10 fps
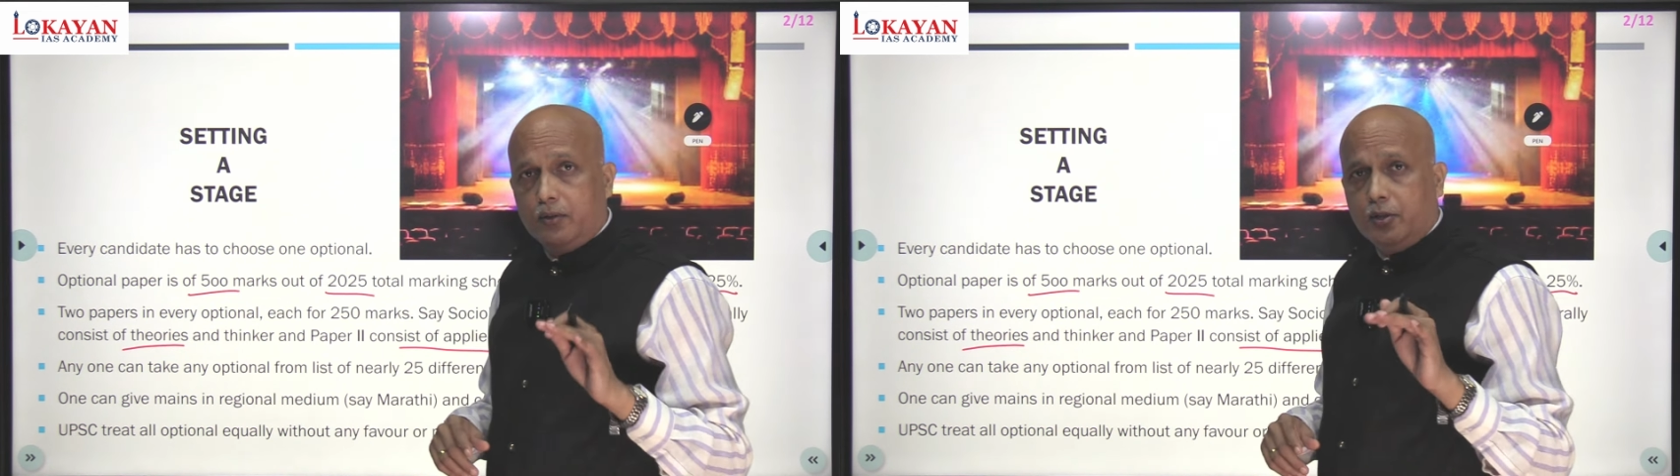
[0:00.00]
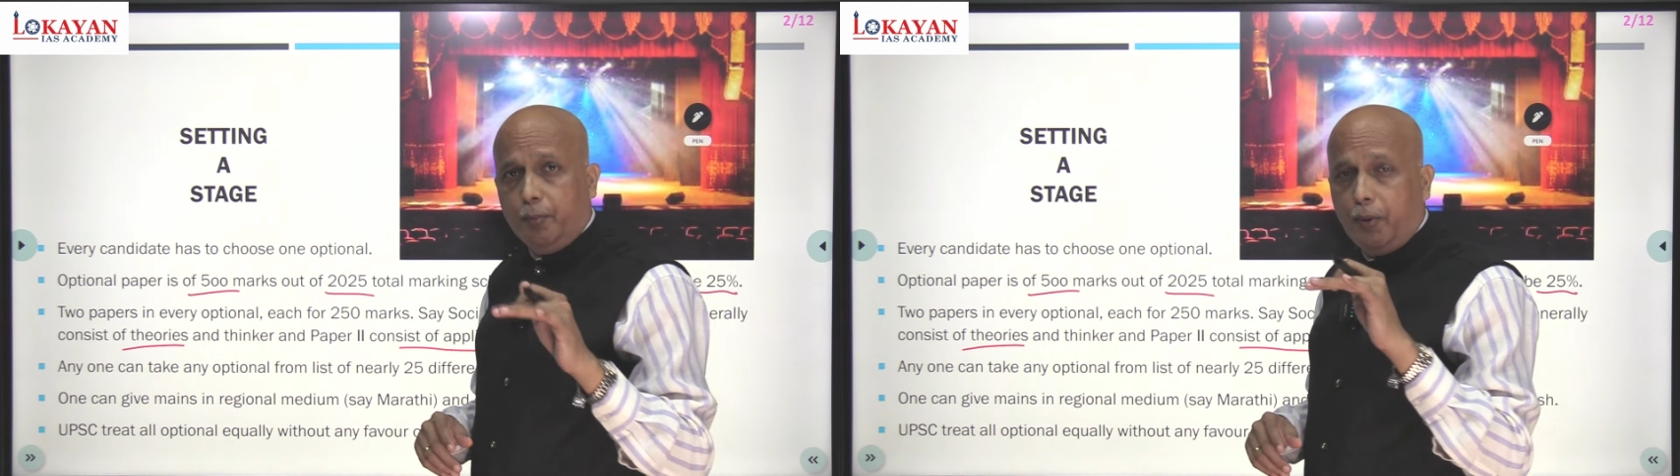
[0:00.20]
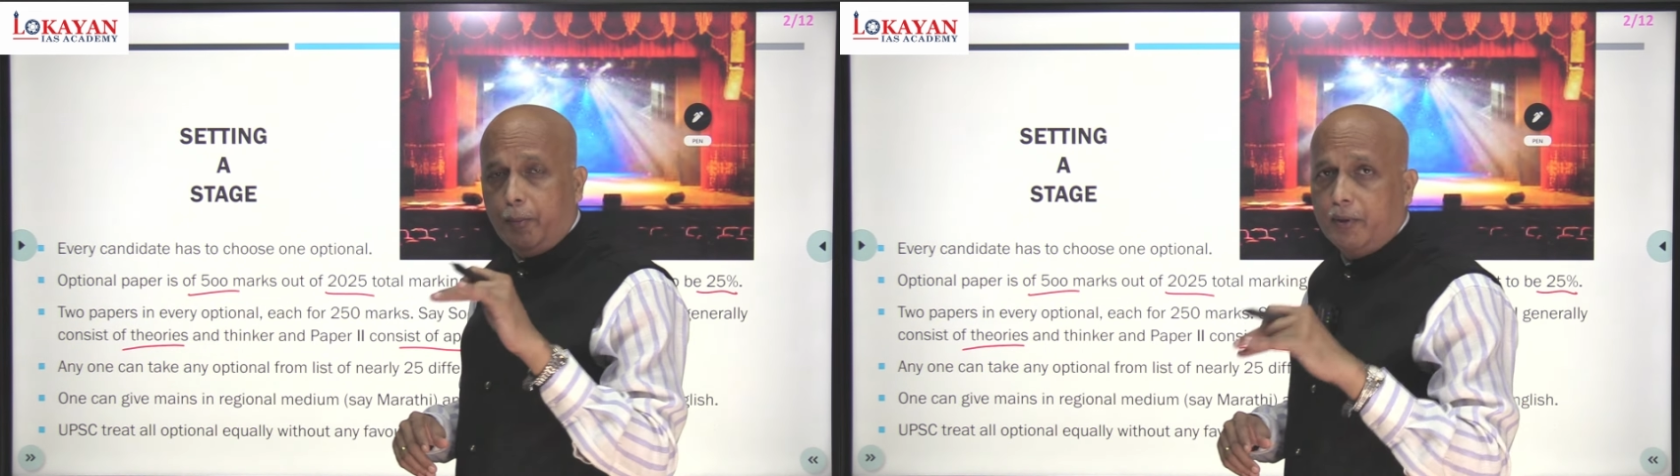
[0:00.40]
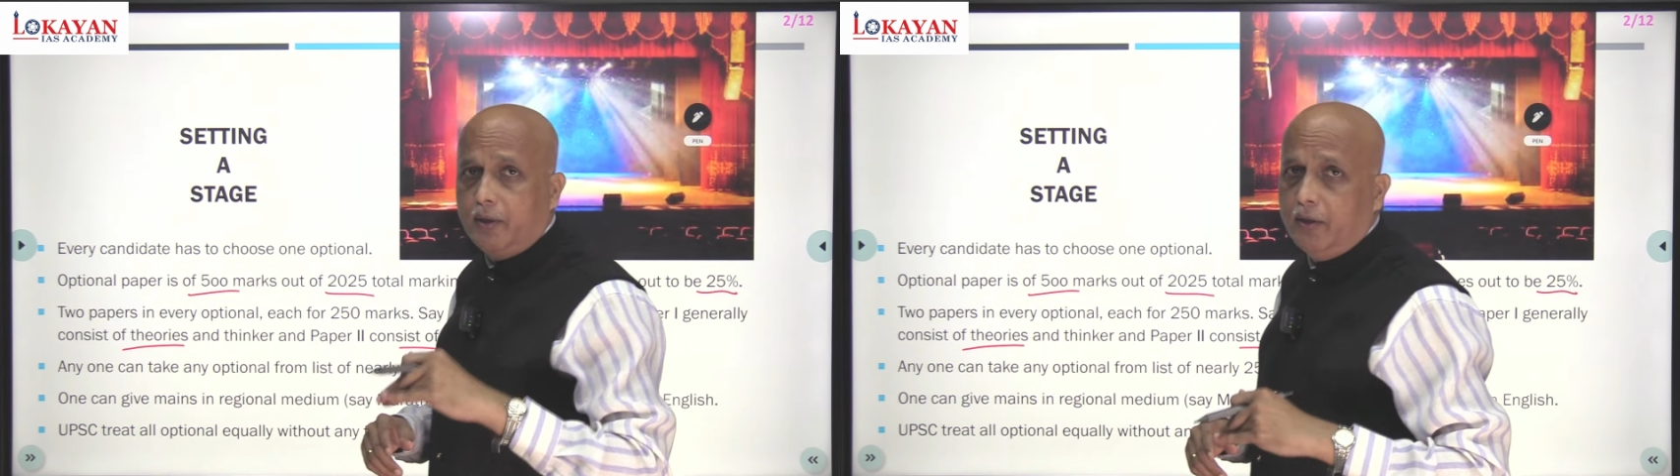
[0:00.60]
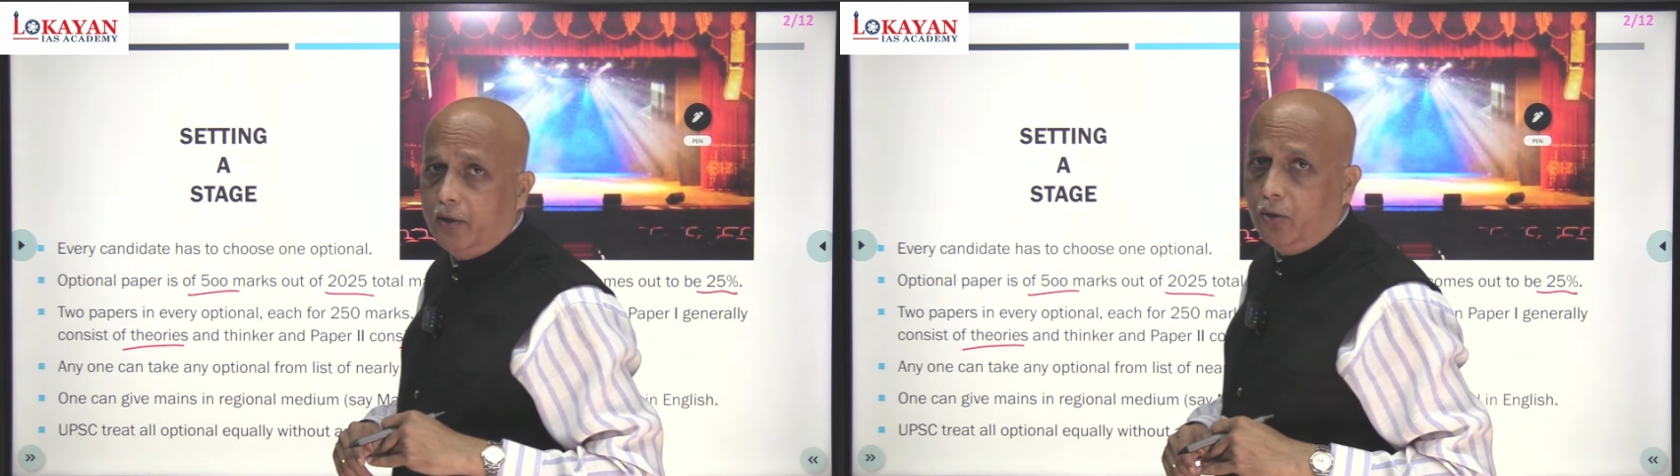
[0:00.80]
Some people
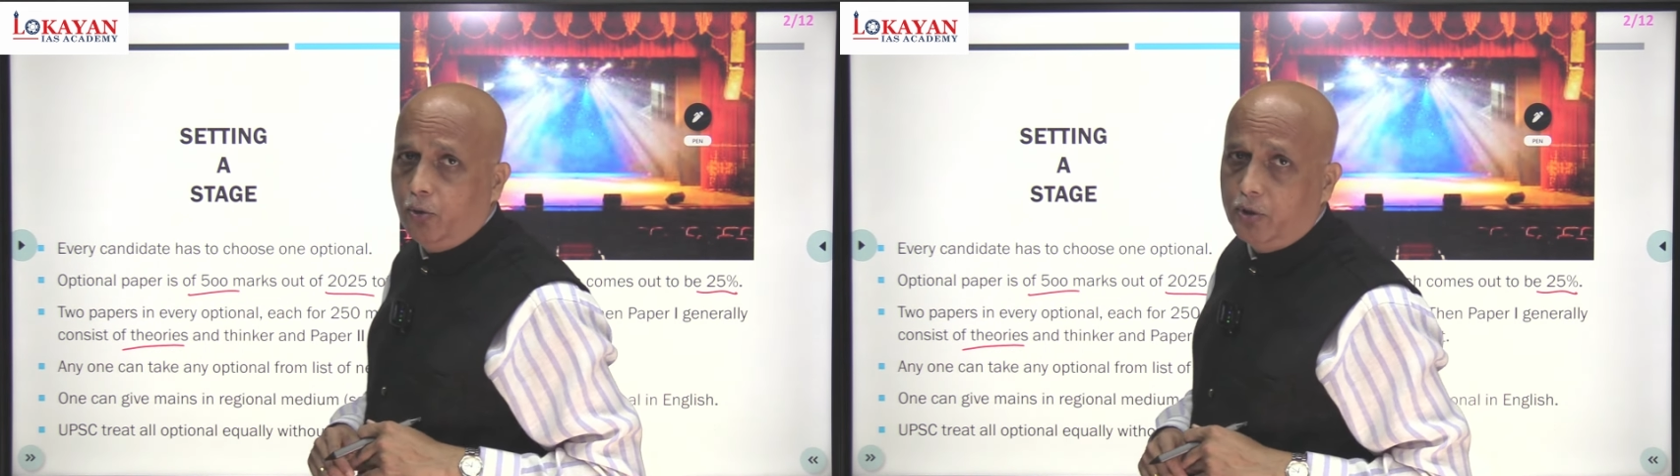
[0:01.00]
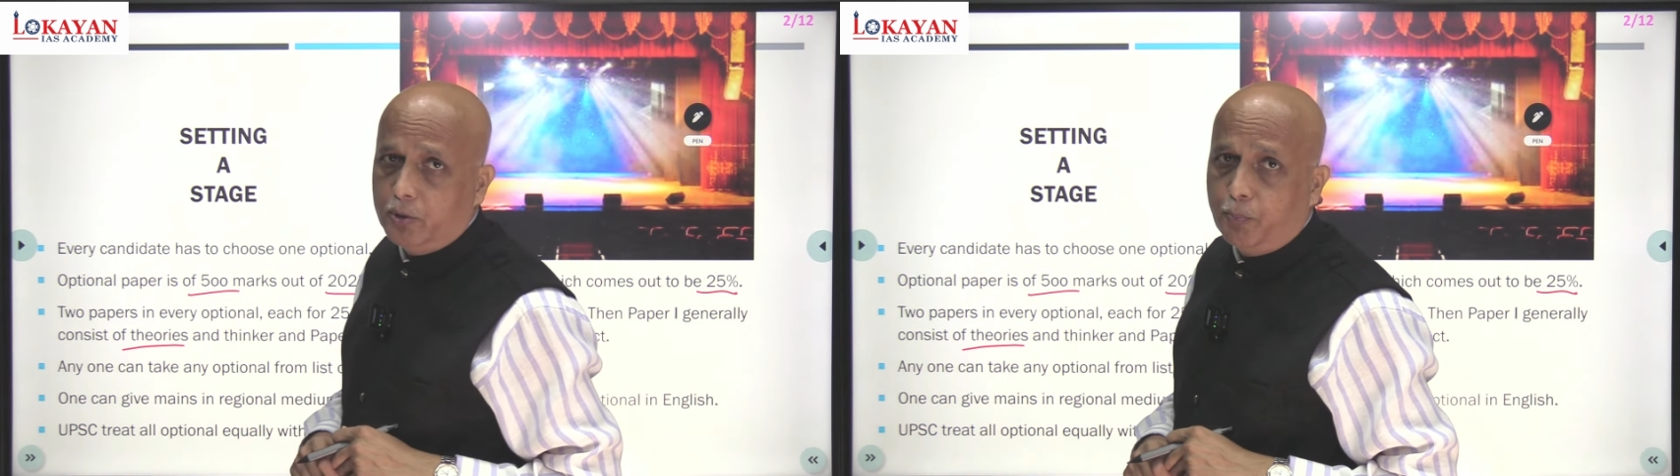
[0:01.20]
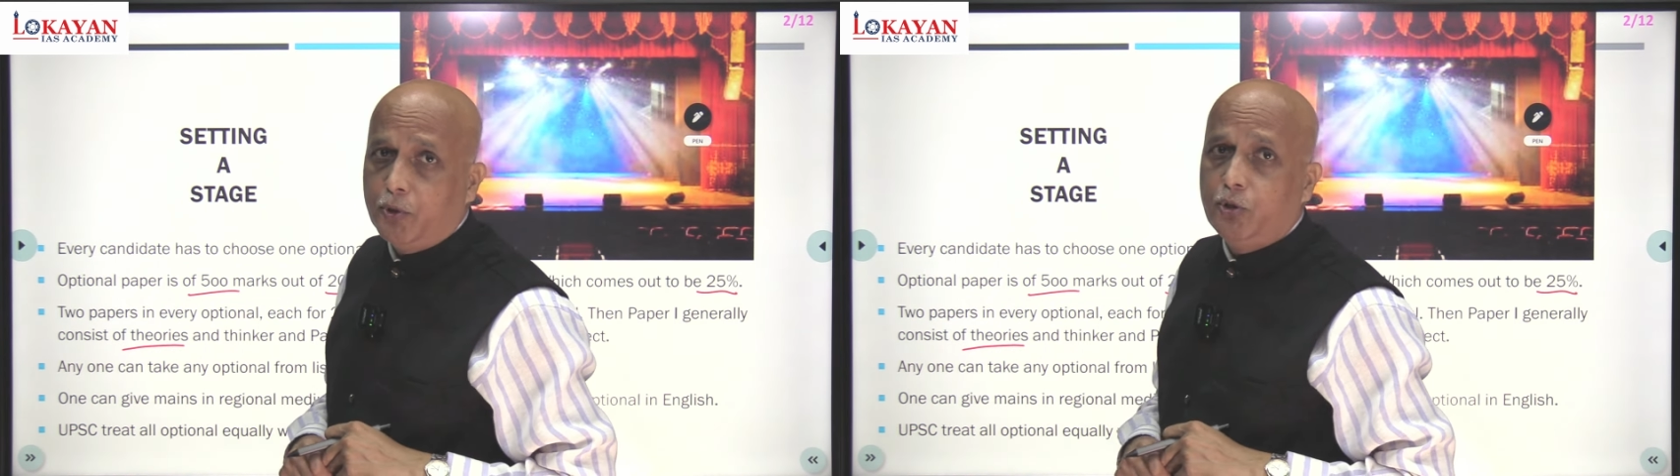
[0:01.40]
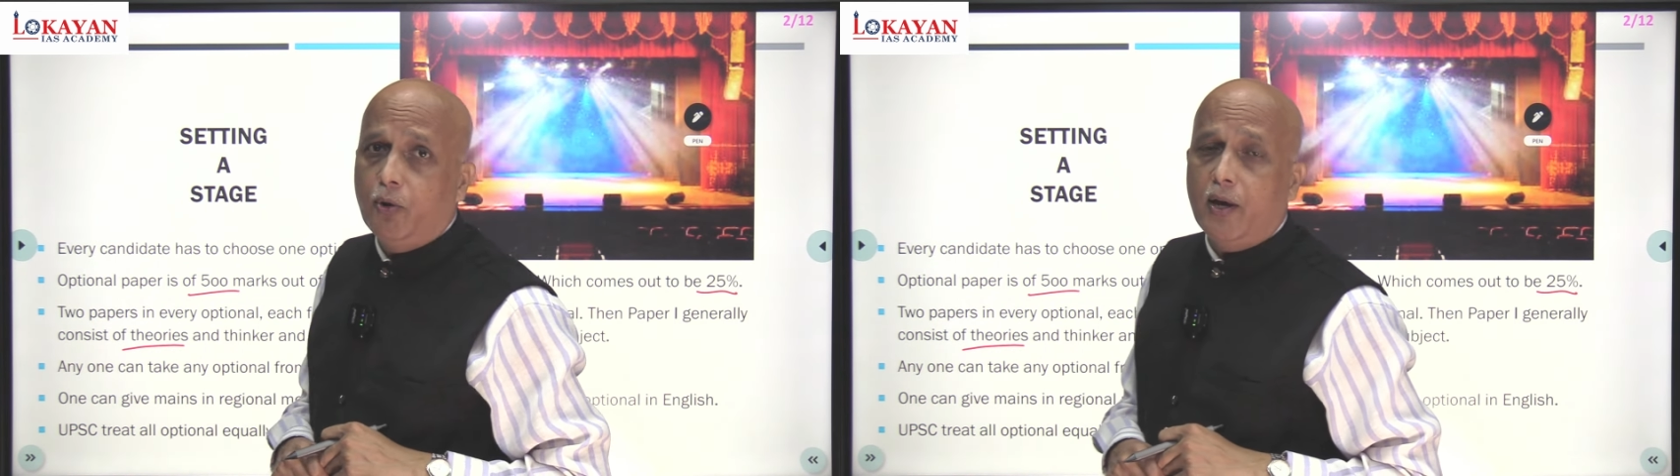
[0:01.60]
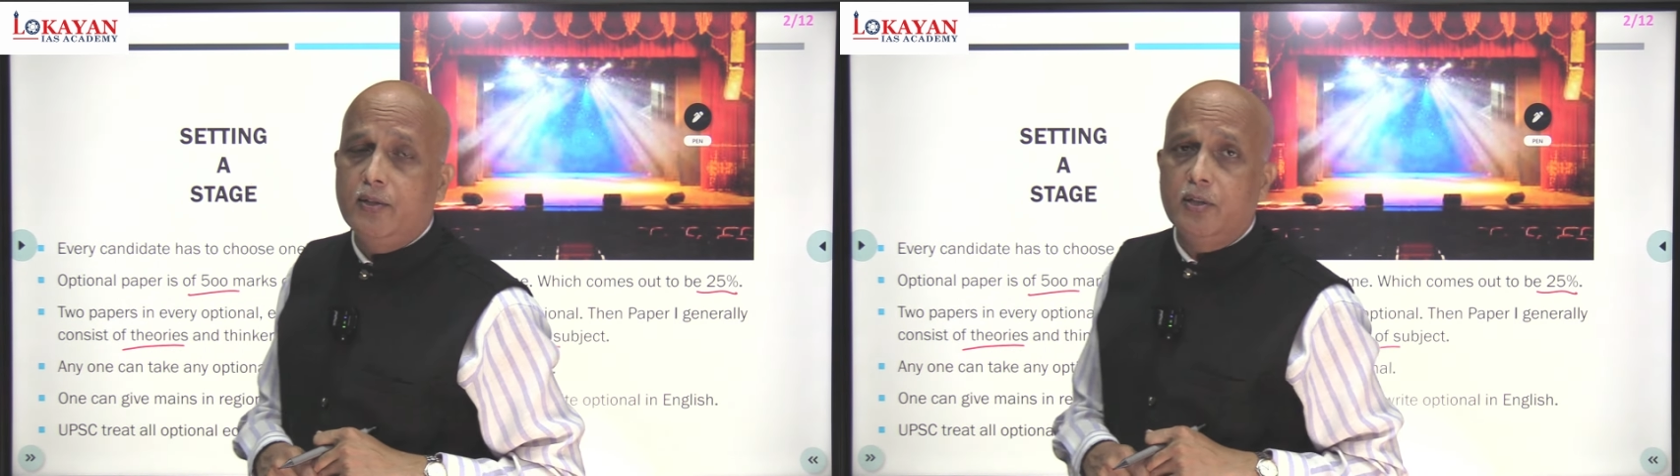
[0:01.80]
think that no, there's a
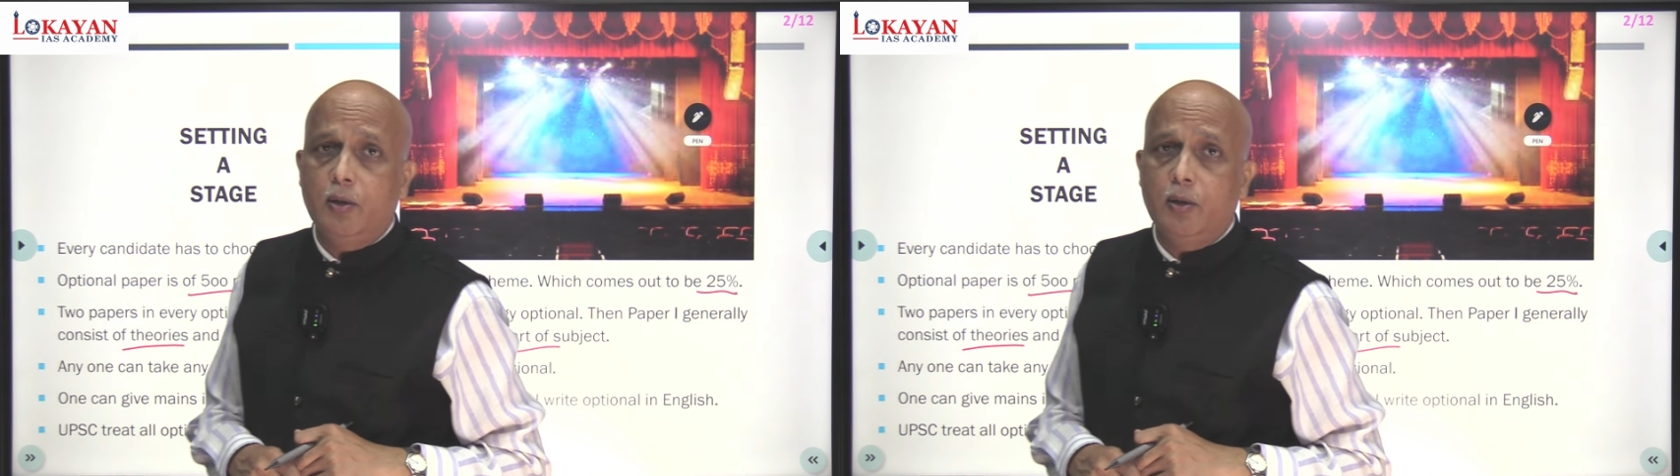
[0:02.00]
prejudice